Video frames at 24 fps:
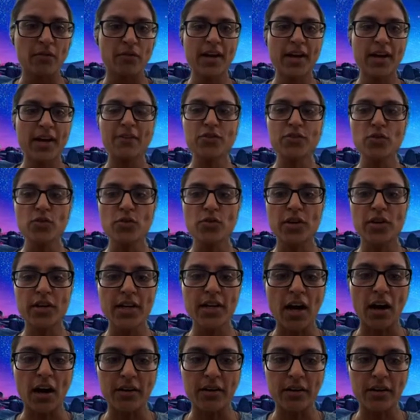we have to
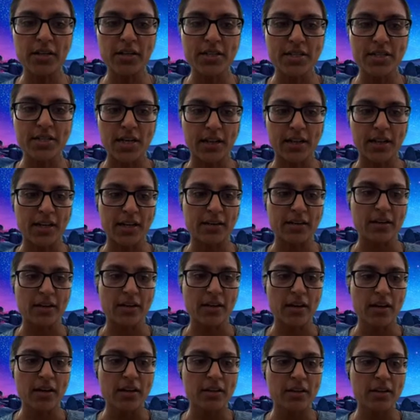really understand that
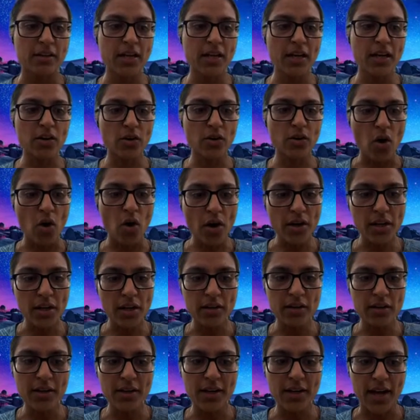the
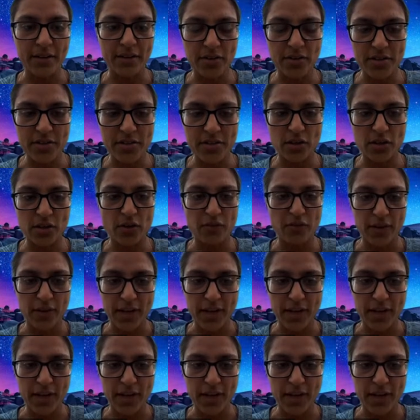canonical characteristic of